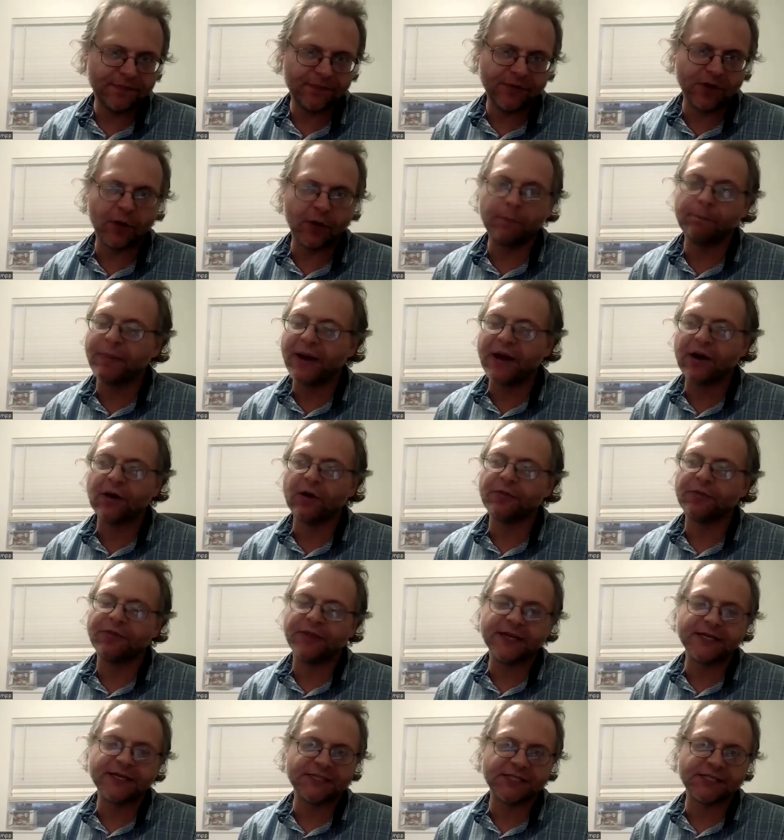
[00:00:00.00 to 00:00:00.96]
There are better
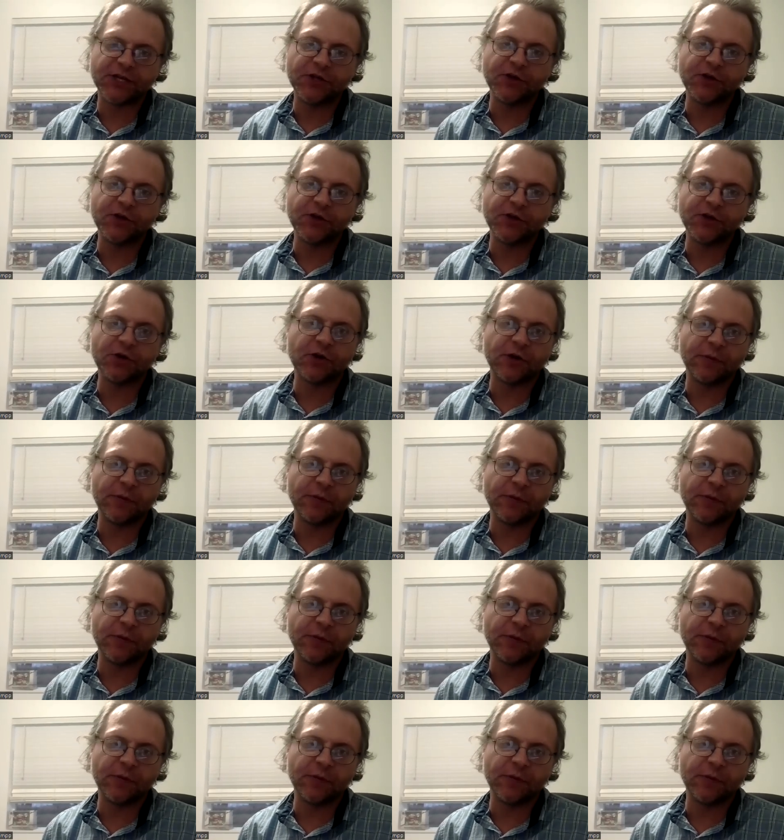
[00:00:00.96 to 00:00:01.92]
things that you
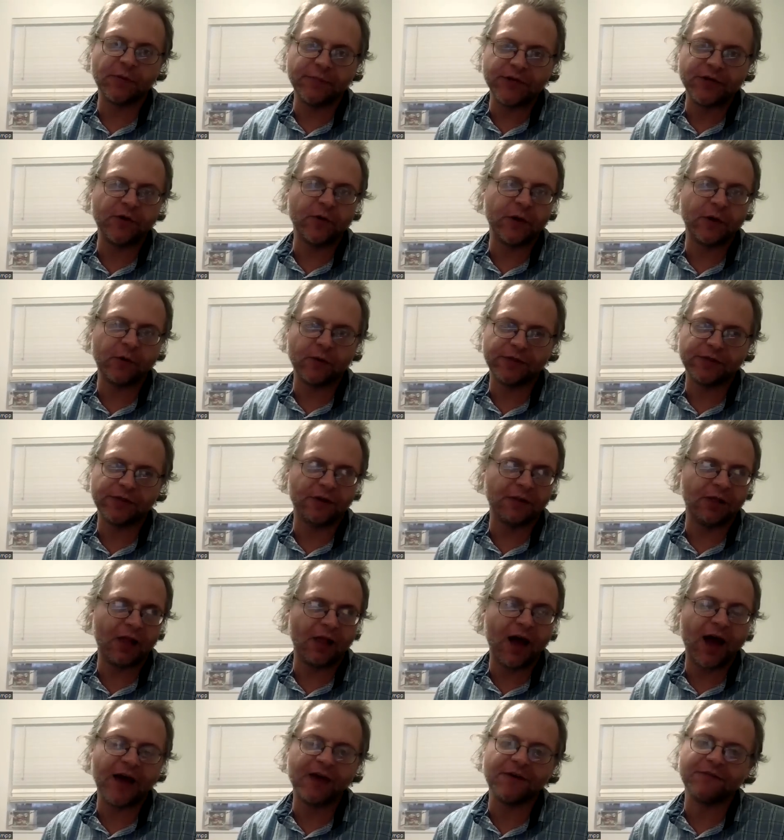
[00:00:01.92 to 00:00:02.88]
could be doing with
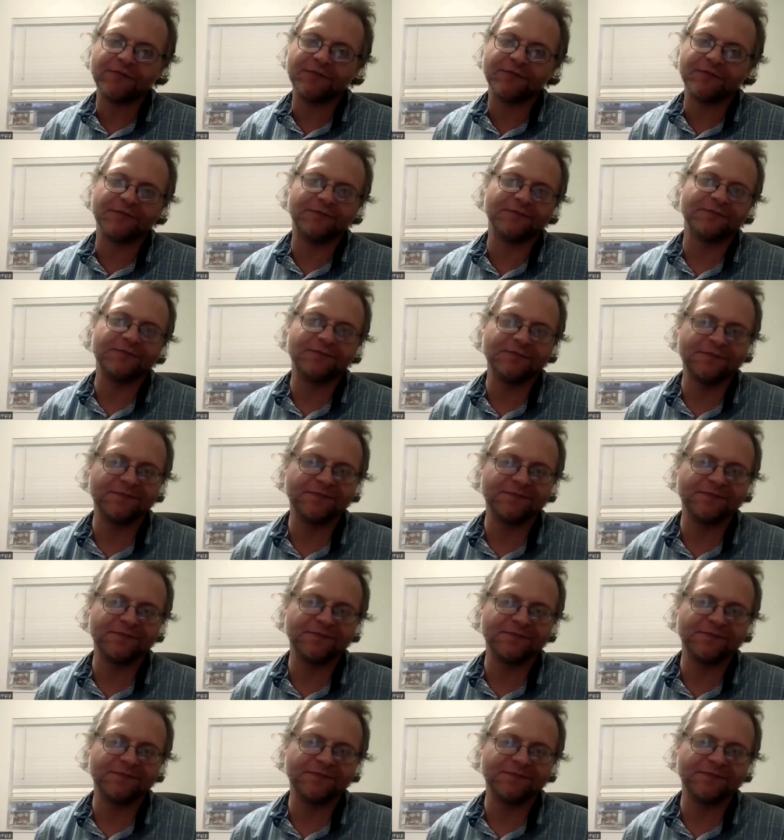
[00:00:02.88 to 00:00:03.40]
your life.